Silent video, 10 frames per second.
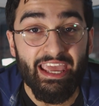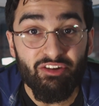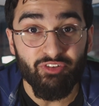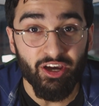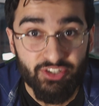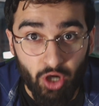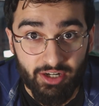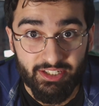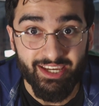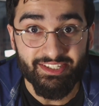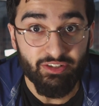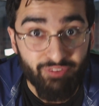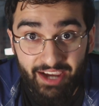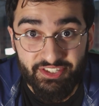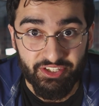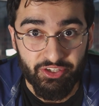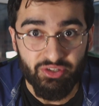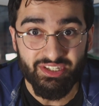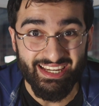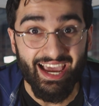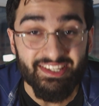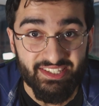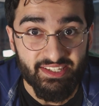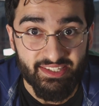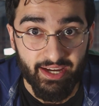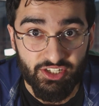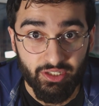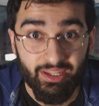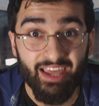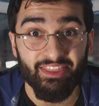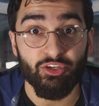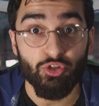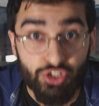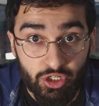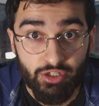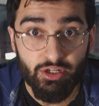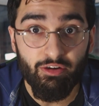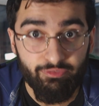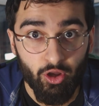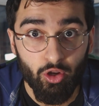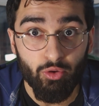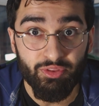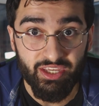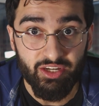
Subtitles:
If a doctor is advising you to get a C-section, then you should follow the